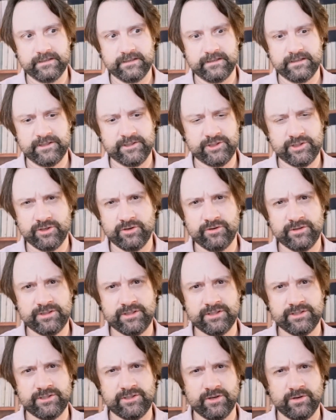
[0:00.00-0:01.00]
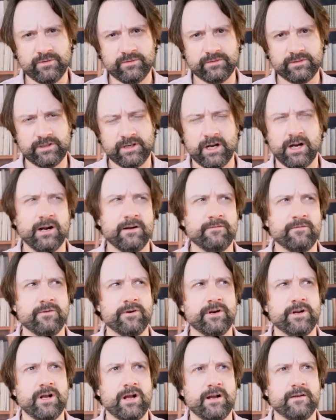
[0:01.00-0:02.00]
Insurances don't cover
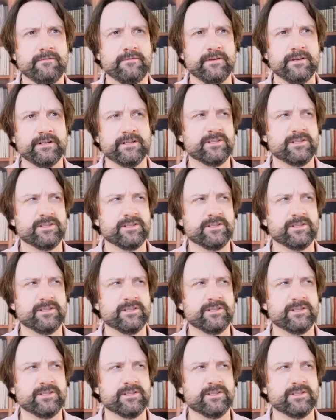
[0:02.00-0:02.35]
it often.